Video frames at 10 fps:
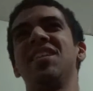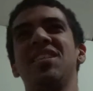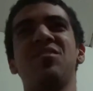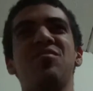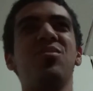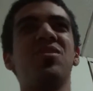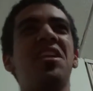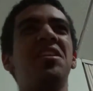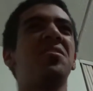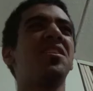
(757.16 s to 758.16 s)
like this is the
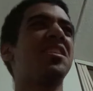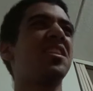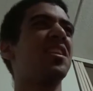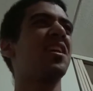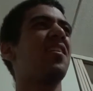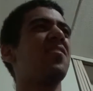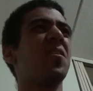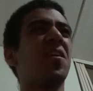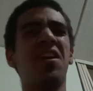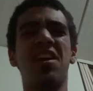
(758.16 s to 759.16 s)
most interesting thing
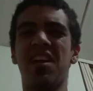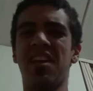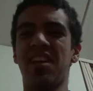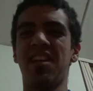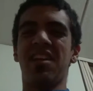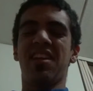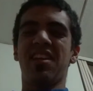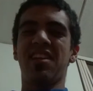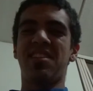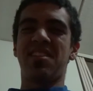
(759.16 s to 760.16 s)
ever.
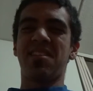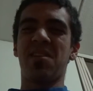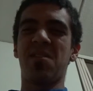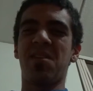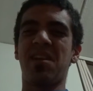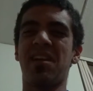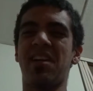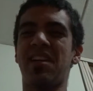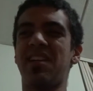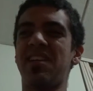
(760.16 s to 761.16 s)
And so,